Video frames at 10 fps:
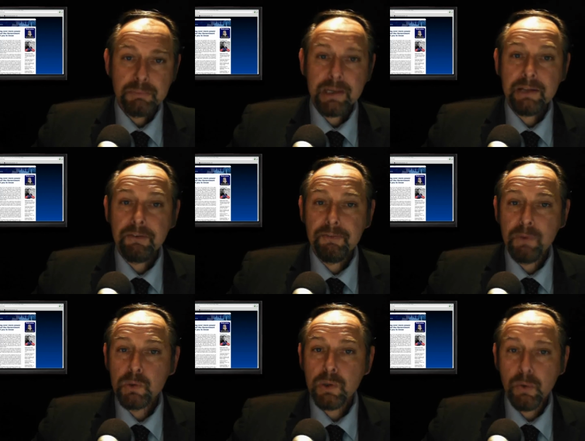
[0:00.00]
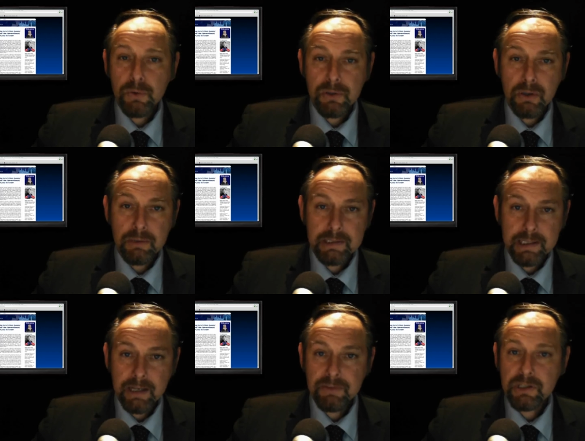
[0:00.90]
bring the full
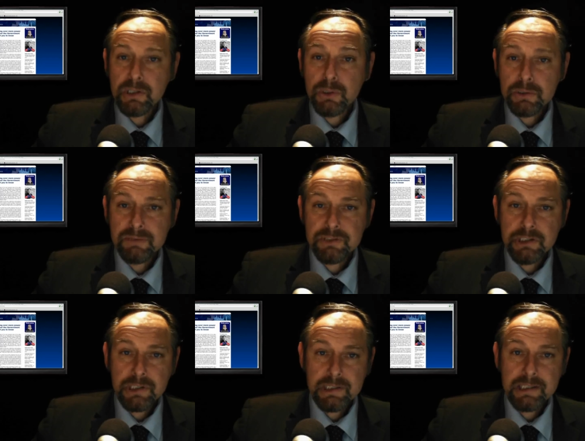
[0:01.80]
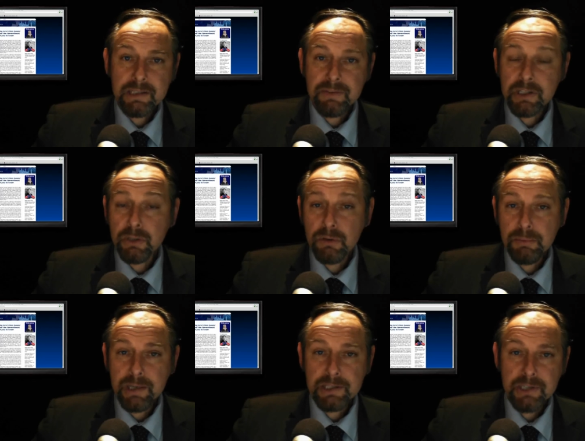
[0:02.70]
authority of the Court of Justice of the
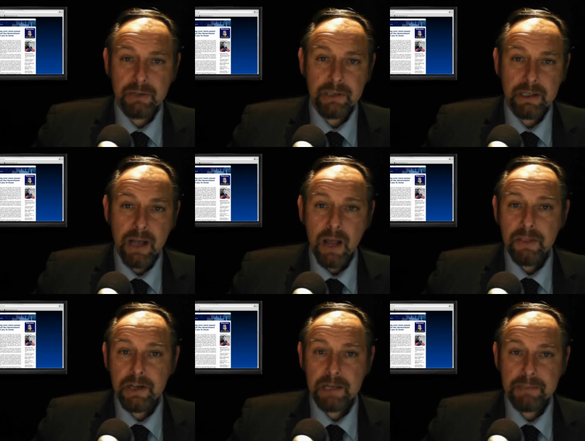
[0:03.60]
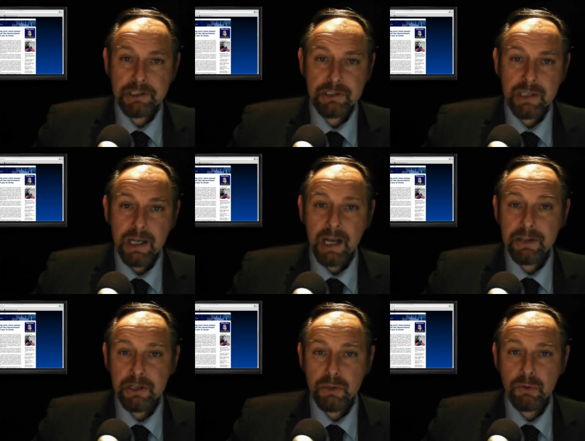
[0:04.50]
European Union, the Commission
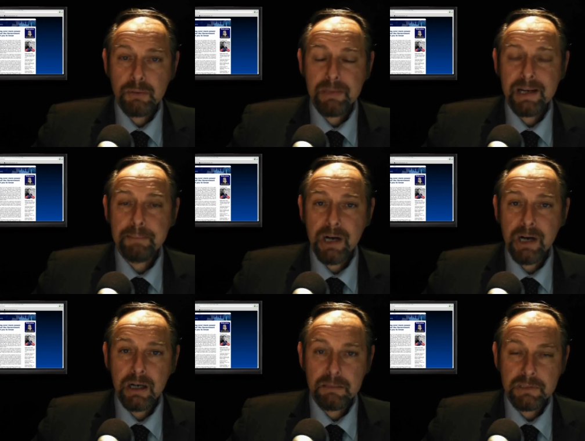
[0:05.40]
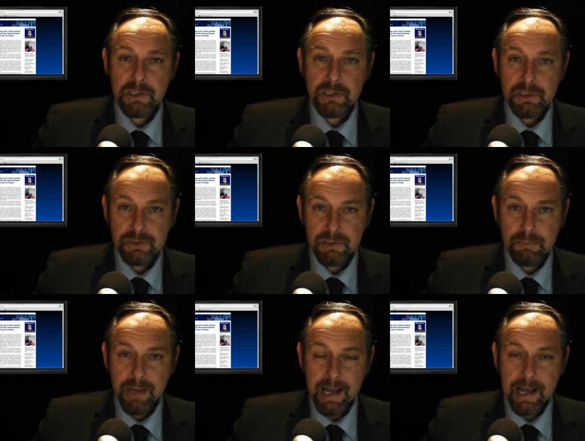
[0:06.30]
and the European Parliament to
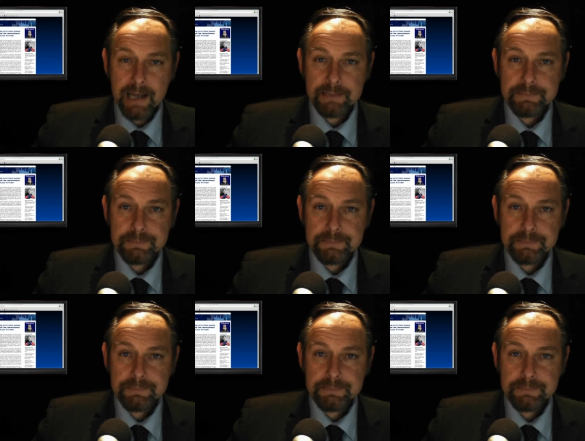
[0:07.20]
bear.